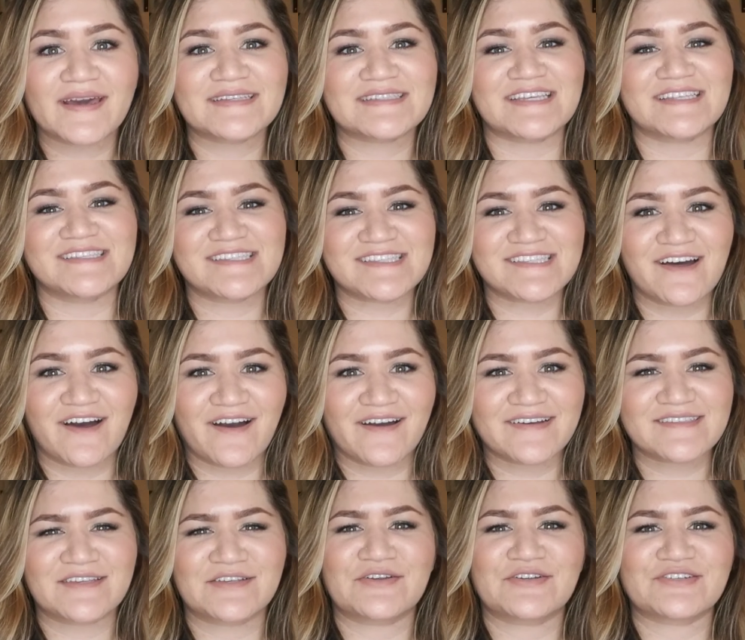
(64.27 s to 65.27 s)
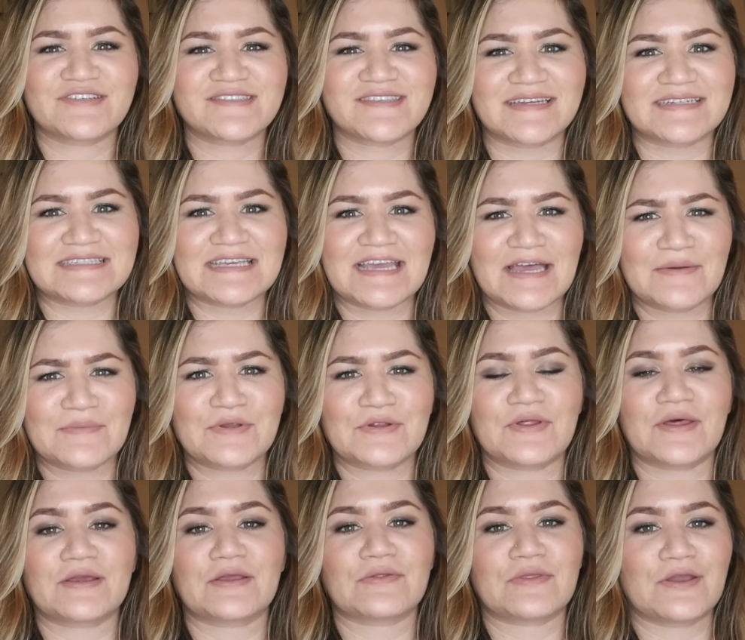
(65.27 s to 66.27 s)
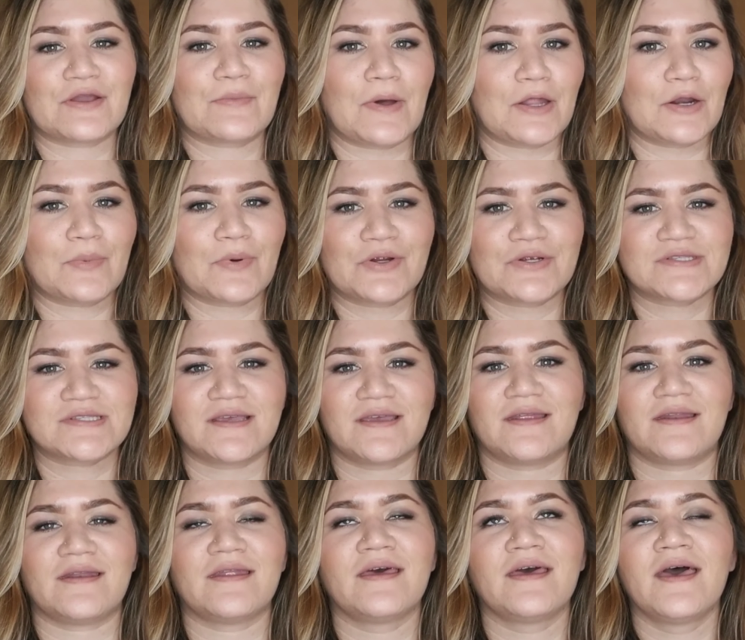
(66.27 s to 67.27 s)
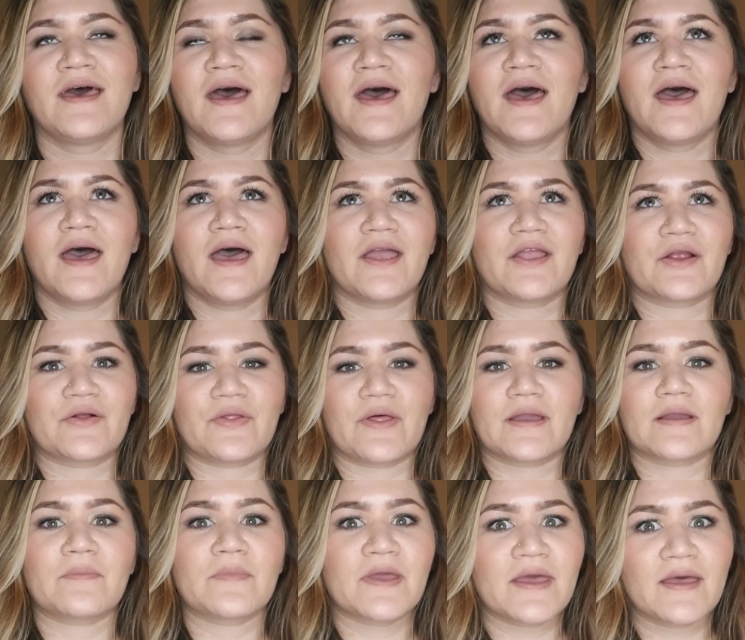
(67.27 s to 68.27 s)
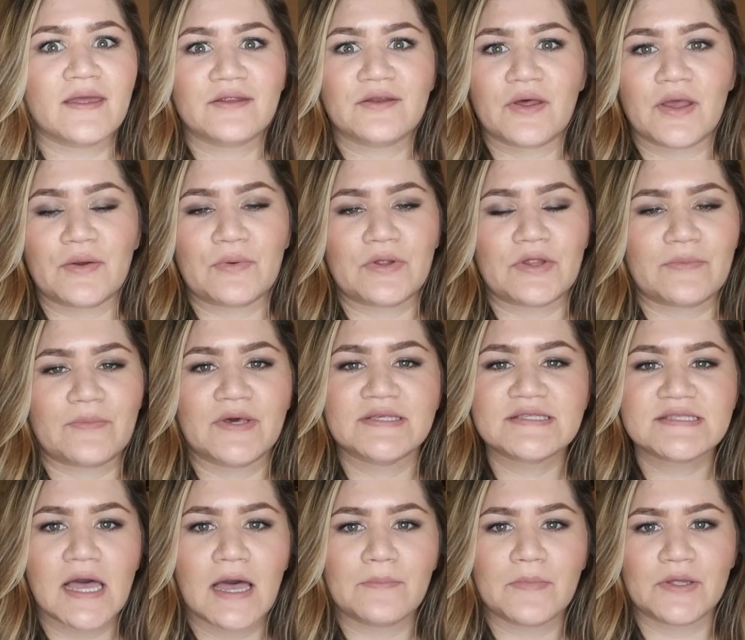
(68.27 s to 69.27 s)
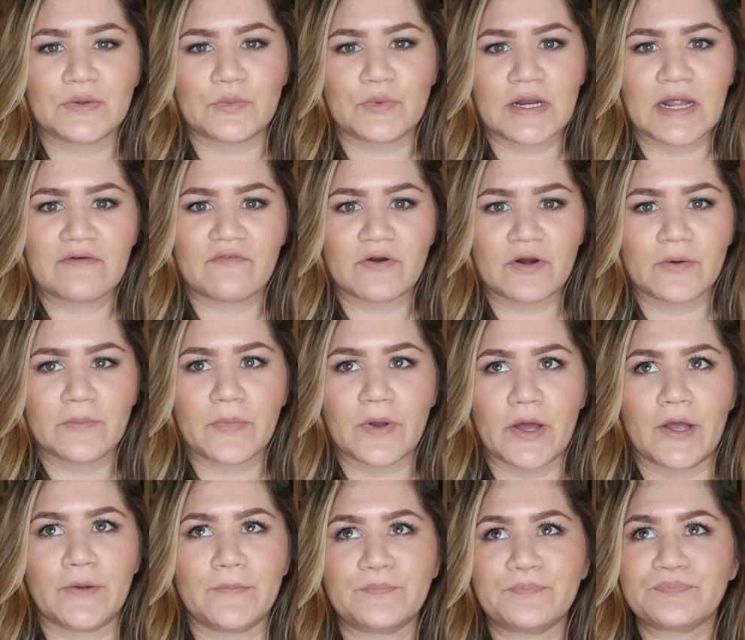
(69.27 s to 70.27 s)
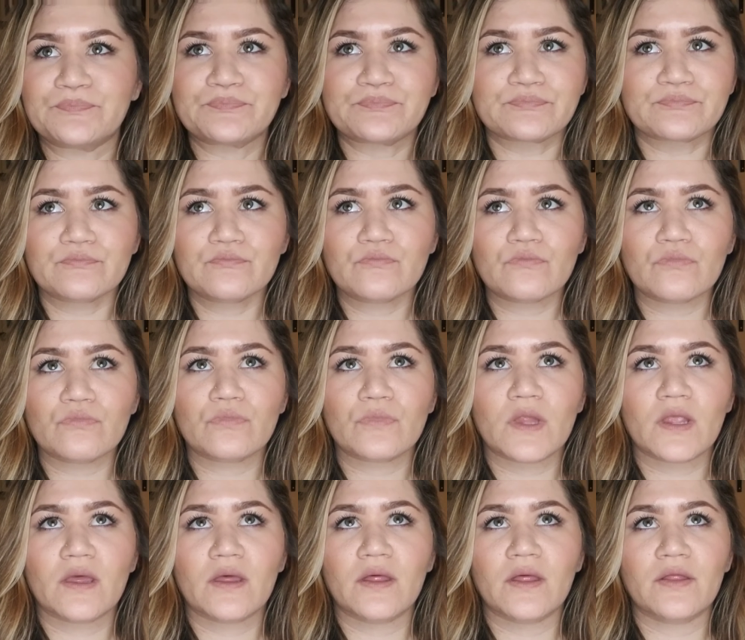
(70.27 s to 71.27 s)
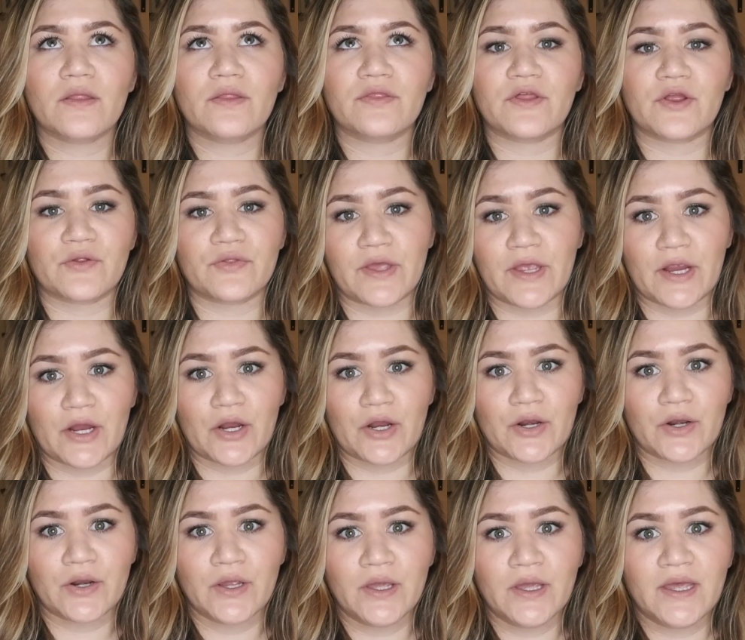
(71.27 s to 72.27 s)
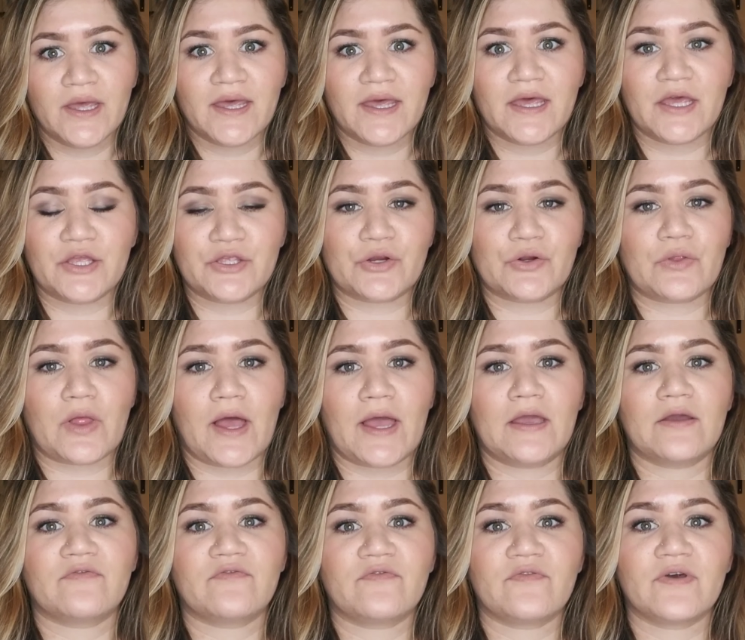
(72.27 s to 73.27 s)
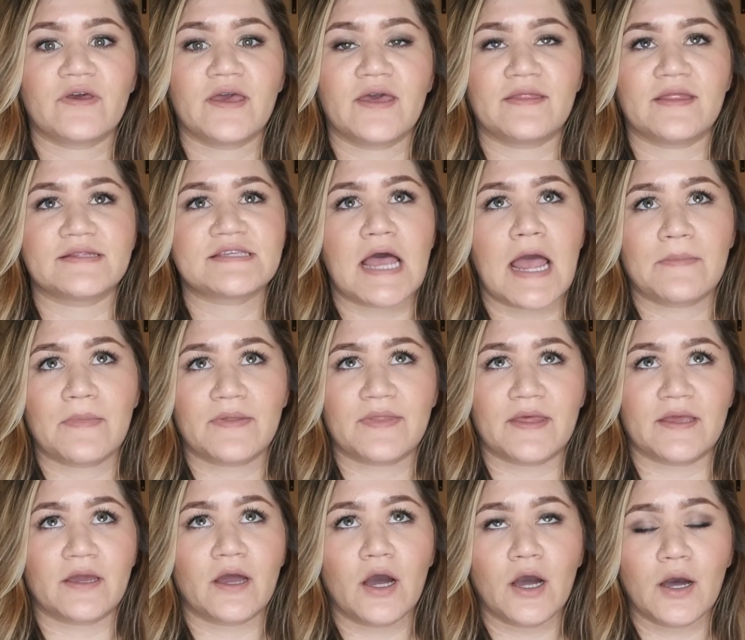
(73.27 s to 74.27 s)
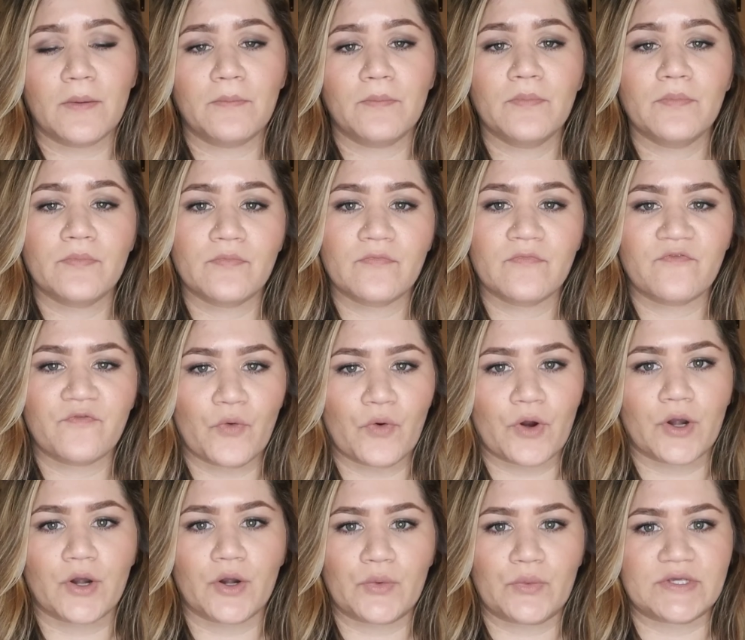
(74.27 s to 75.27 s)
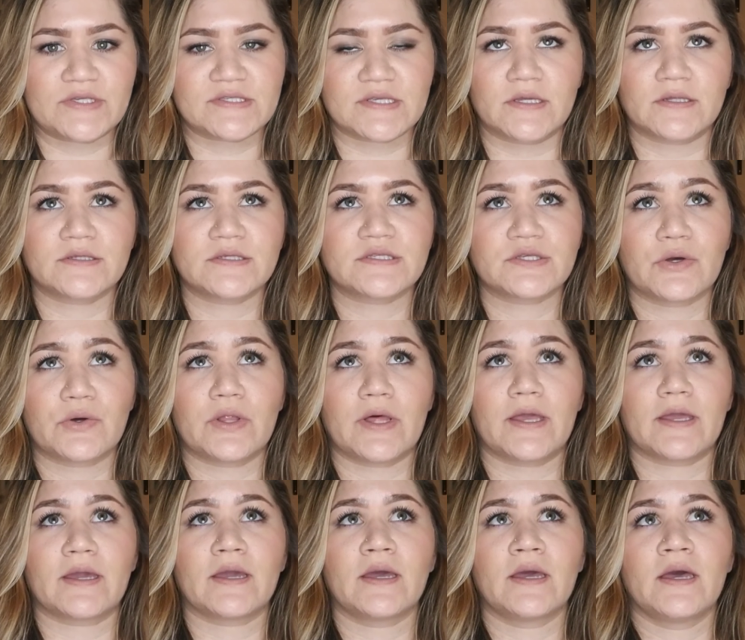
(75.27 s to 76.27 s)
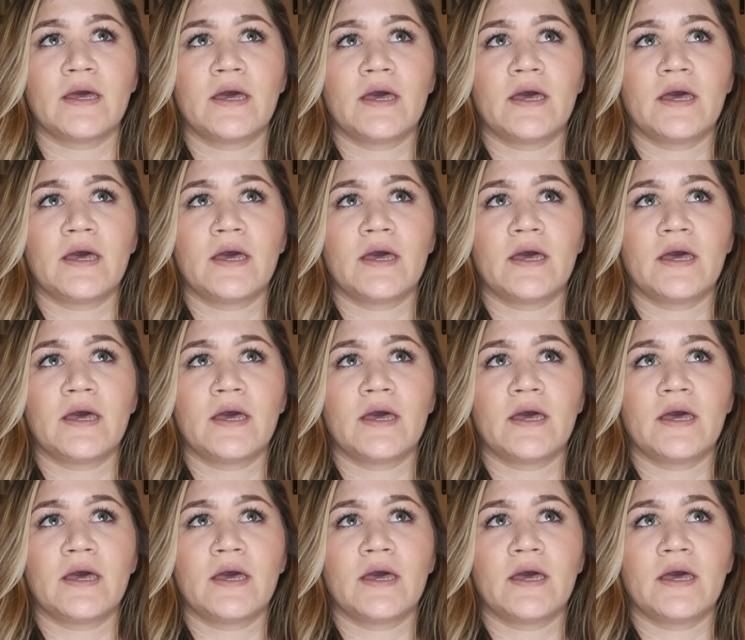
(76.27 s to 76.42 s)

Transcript: because it sucks and you're just like, damn, like you think about a person and you're like, man, I really miss them and whatever, but they're there in your life in the time that they come for a reason. So like